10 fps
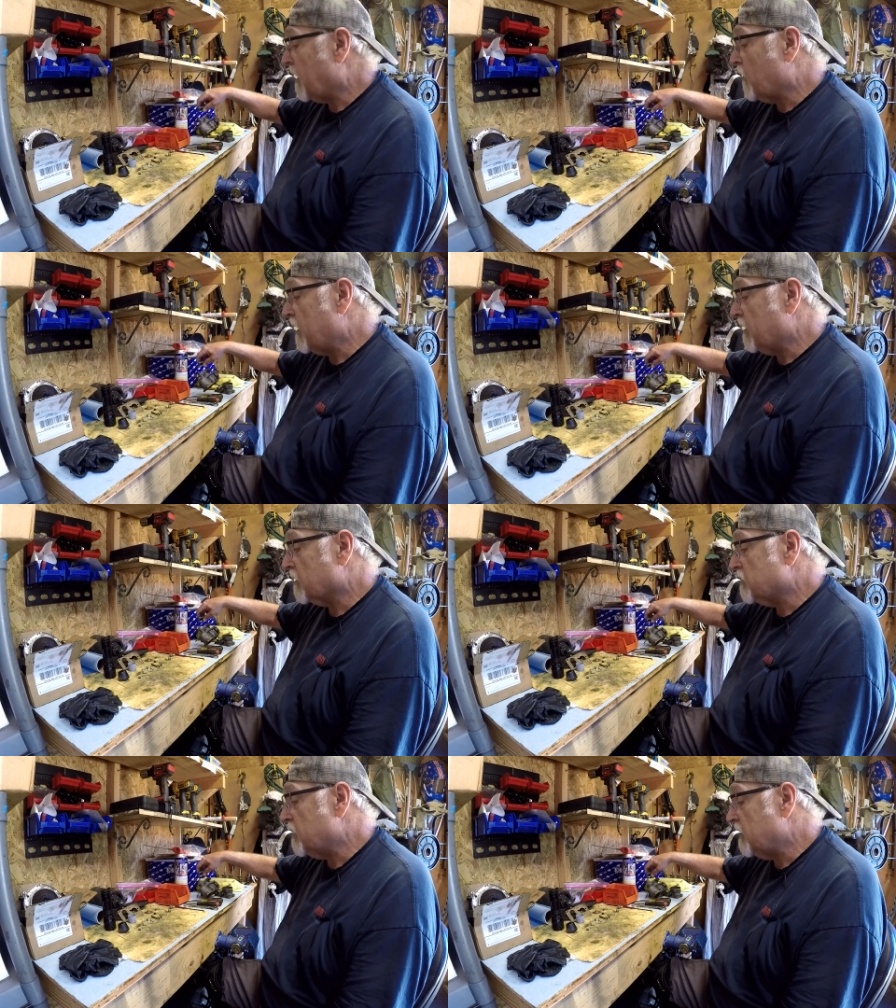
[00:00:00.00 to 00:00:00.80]
that way you
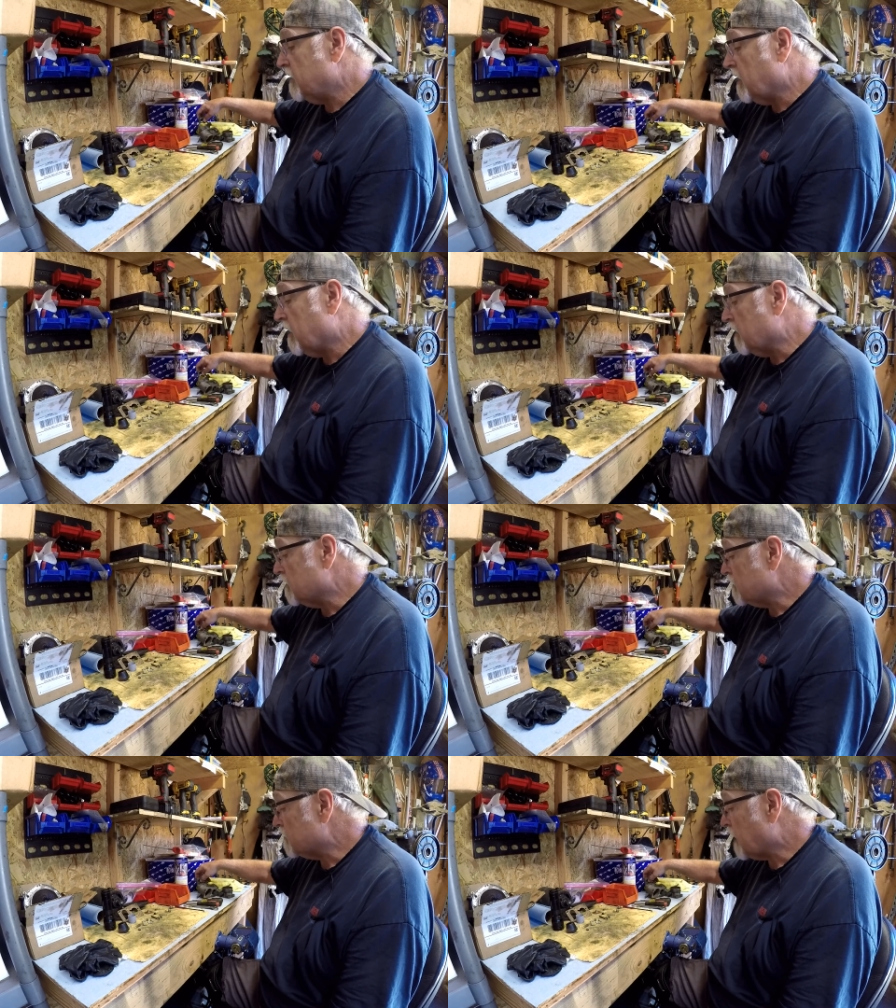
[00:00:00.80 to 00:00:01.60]
can see
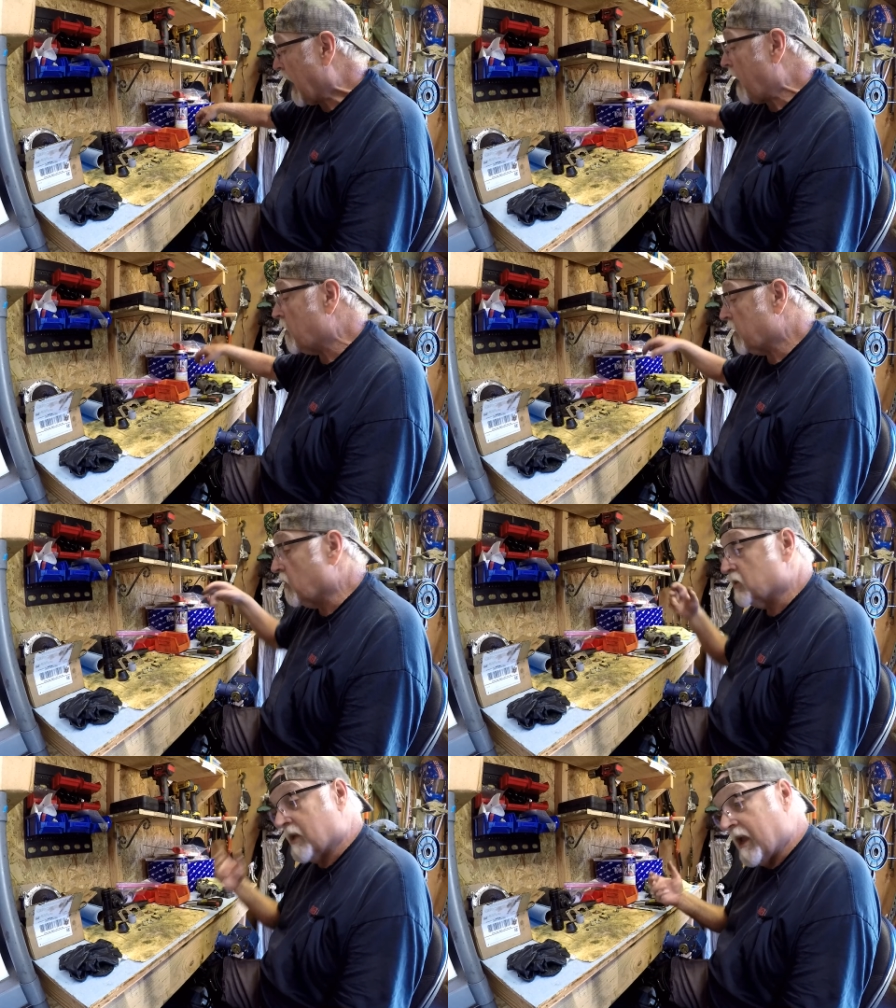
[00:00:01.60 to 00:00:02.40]
how it
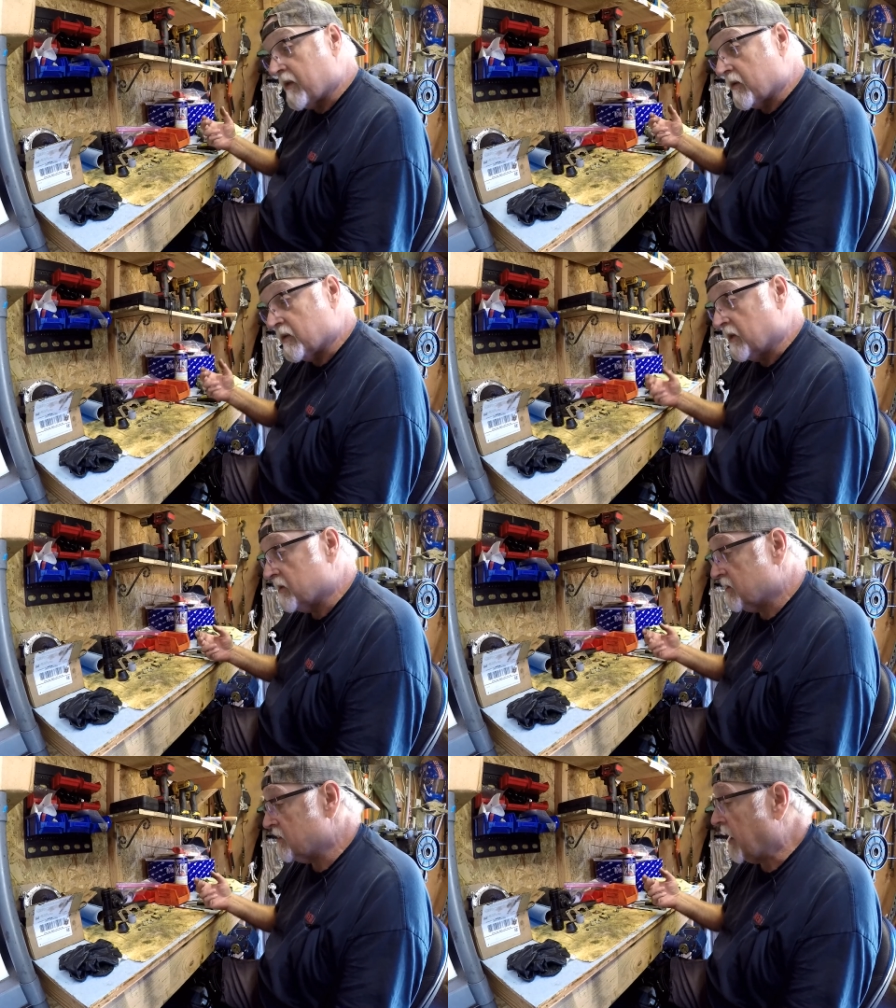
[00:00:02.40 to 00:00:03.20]
goes together,
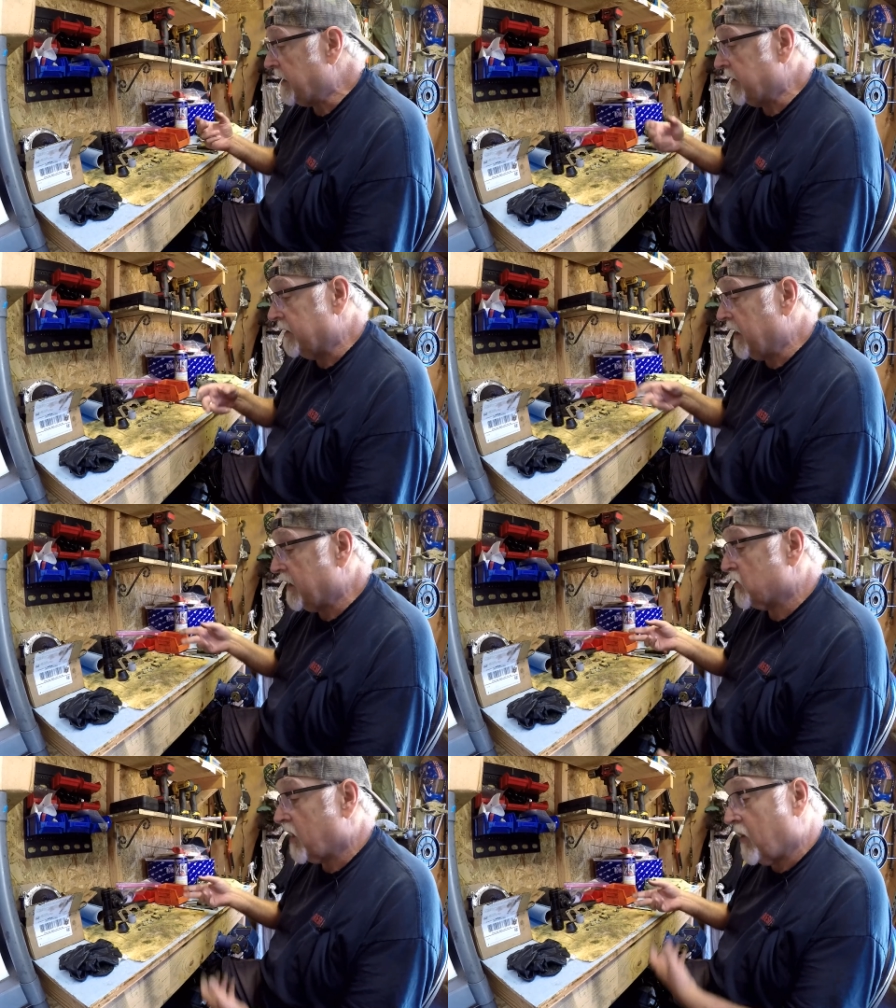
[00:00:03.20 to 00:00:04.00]
since I didn't
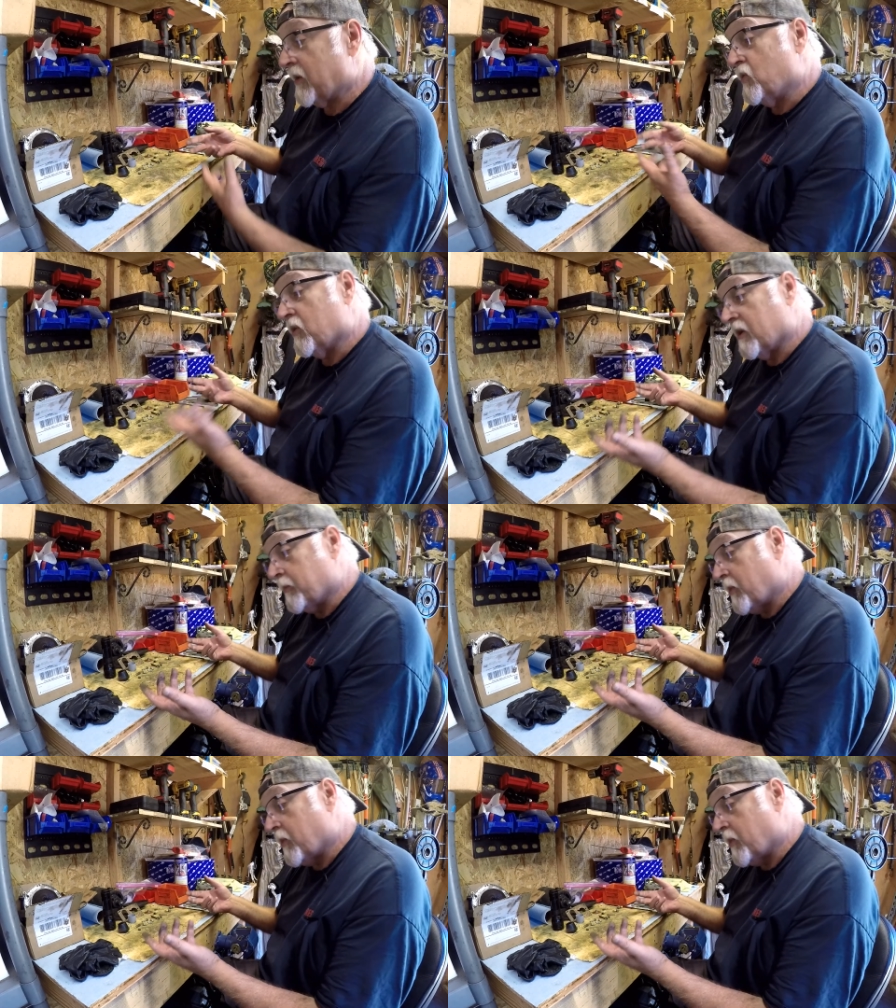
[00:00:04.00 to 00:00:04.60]
catch how I took it